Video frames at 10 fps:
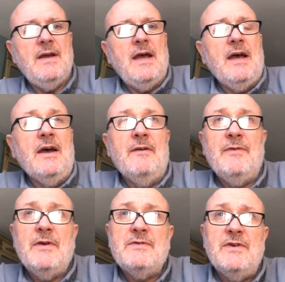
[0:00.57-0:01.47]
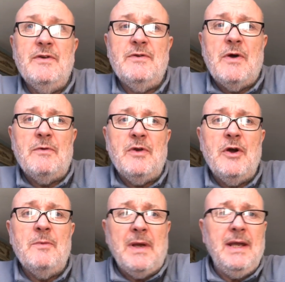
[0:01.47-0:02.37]
For those of you who don't
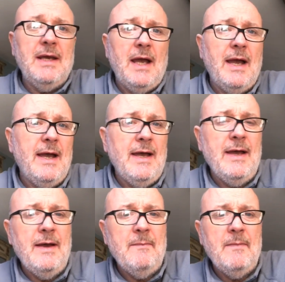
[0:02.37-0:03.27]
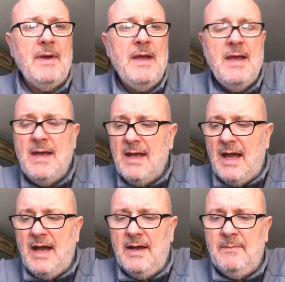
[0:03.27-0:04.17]
know me, I'm
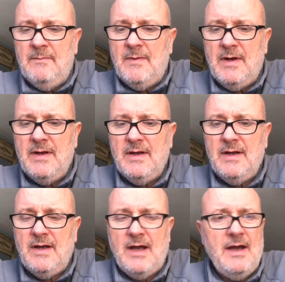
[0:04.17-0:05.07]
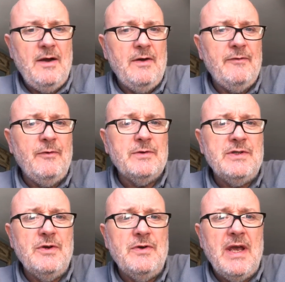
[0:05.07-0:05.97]
on a
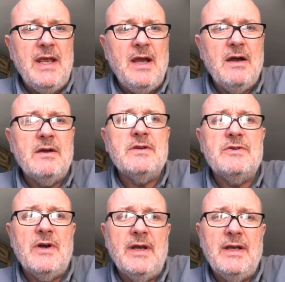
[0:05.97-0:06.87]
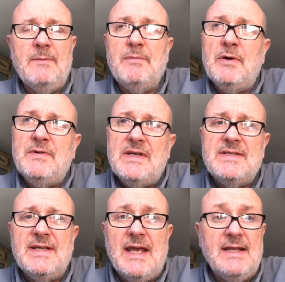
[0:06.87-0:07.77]
42-day hunger strike in
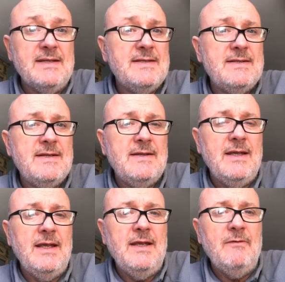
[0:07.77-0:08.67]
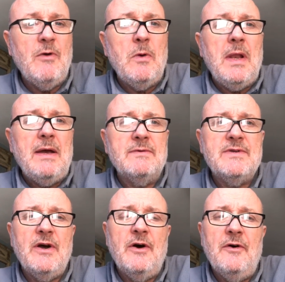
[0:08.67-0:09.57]
protest against the
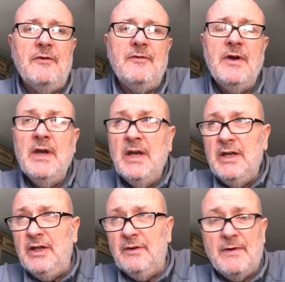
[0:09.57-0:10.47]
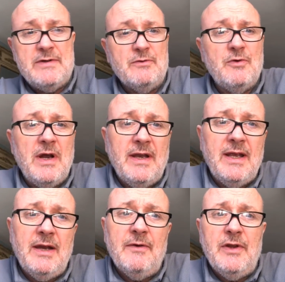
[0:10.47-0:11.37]
rollout of universal credit
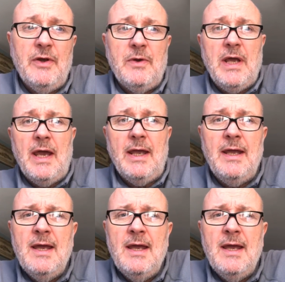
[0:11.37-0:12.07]
here in the UK.